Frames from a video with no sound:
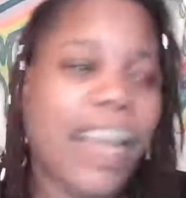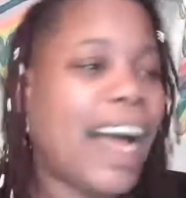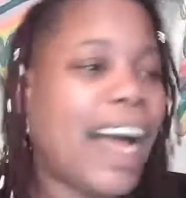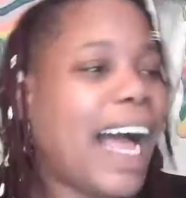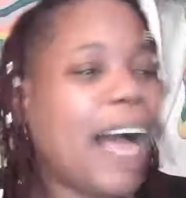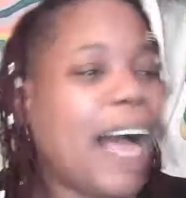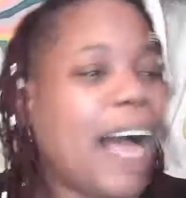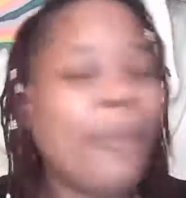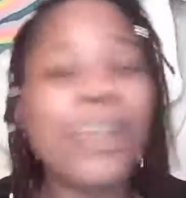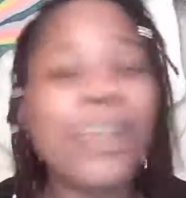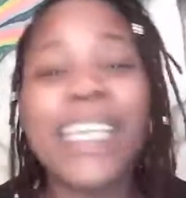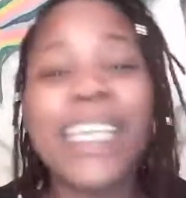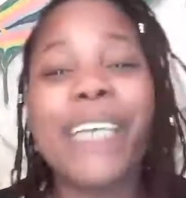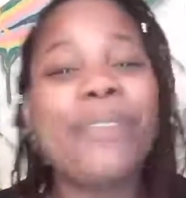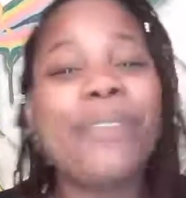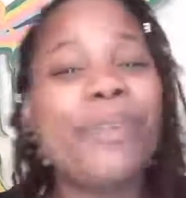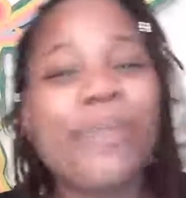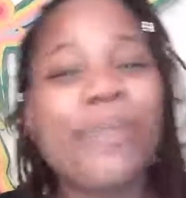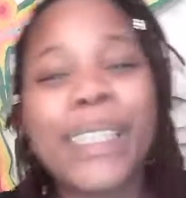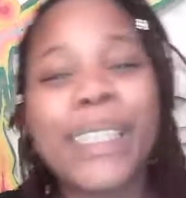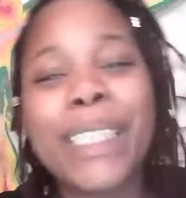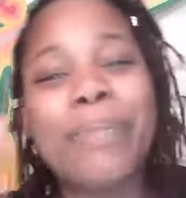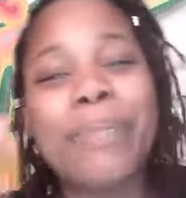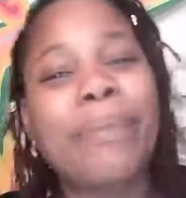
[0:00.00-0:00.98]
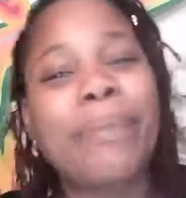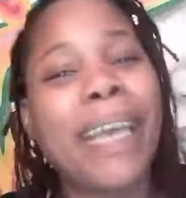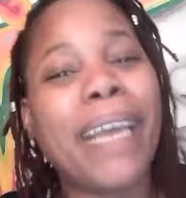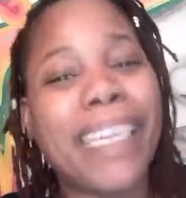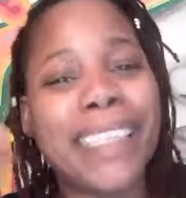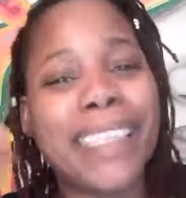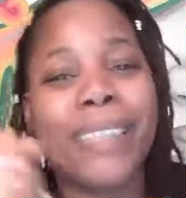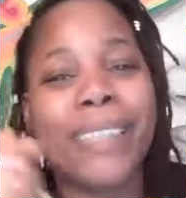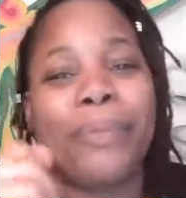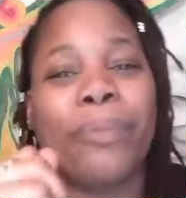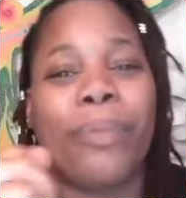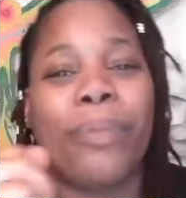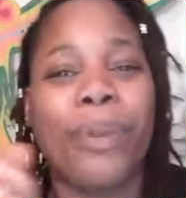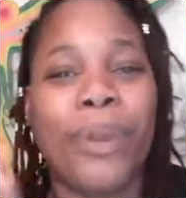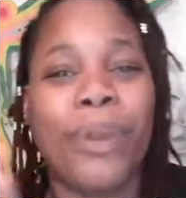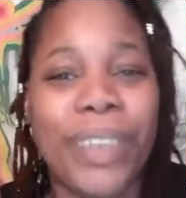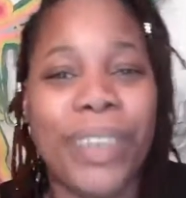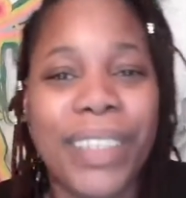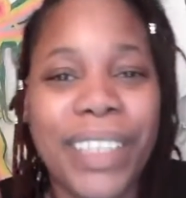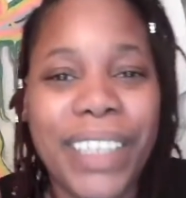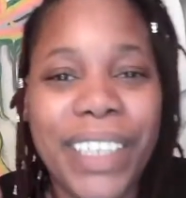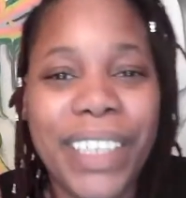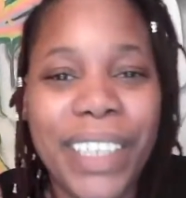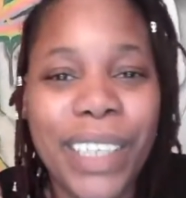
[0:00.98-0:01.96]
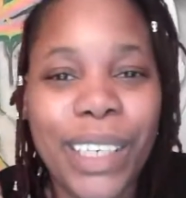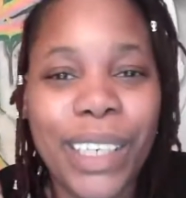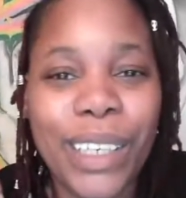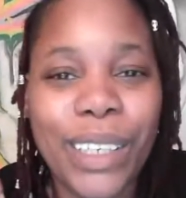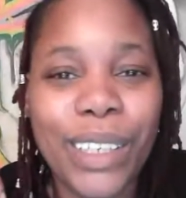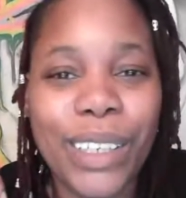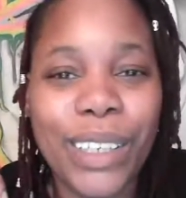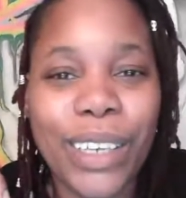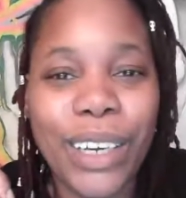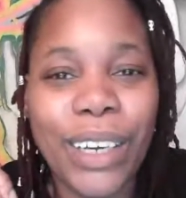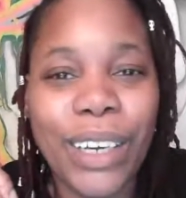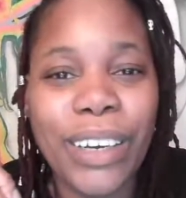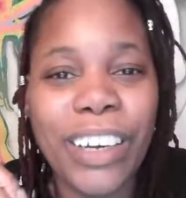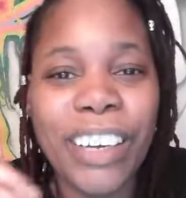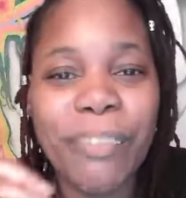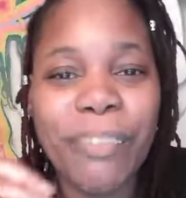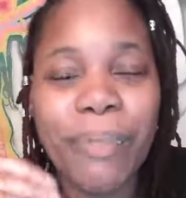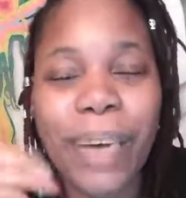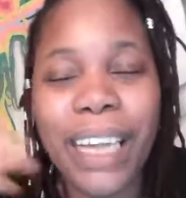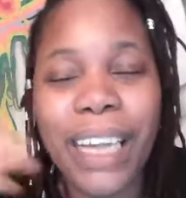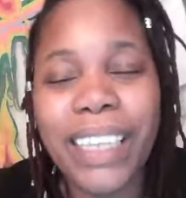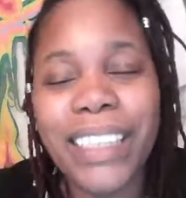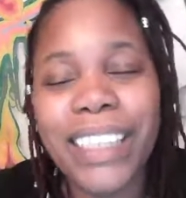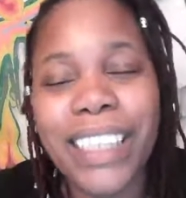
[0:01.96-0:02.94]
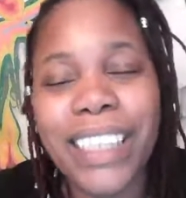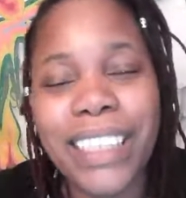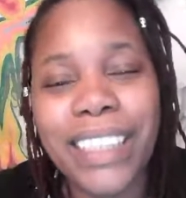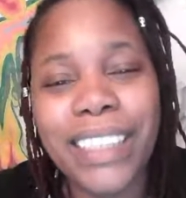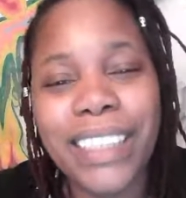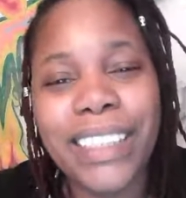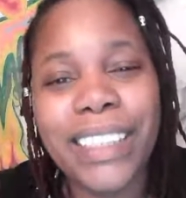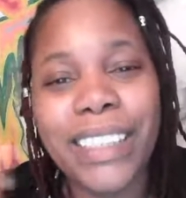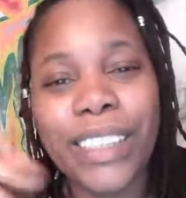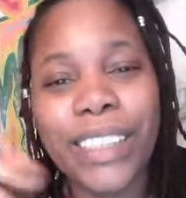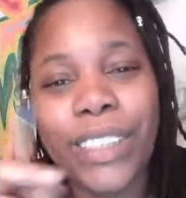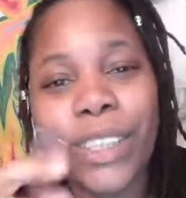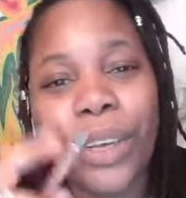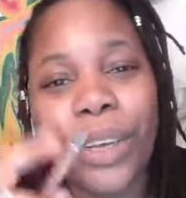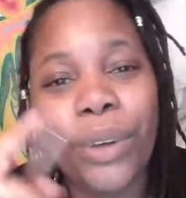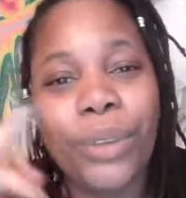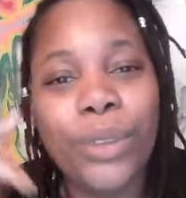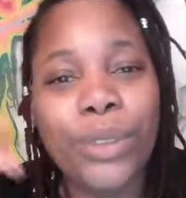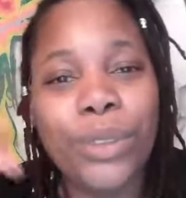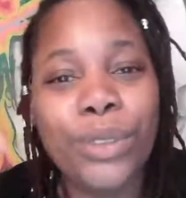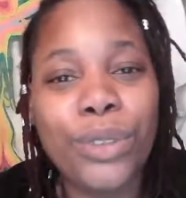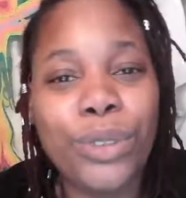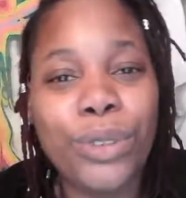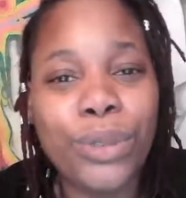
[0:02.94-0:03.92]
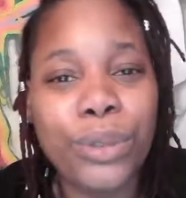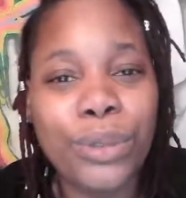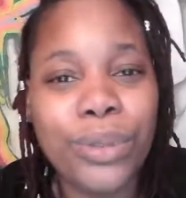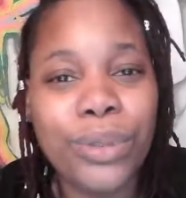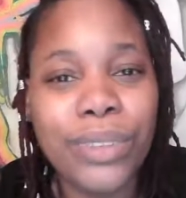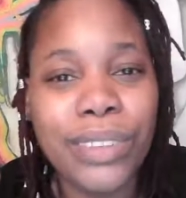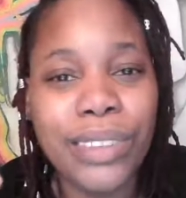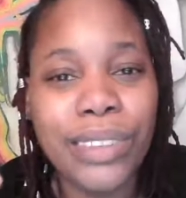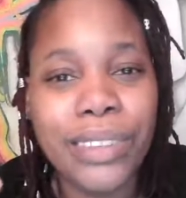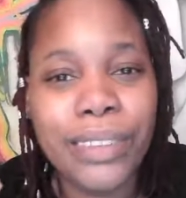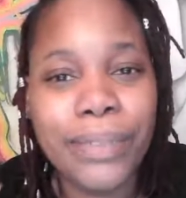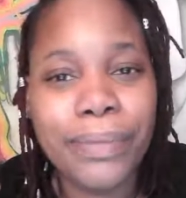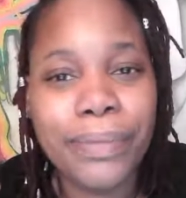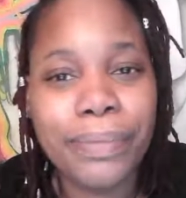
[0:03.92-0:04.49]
I would even respect it more, if politicians just told the truth.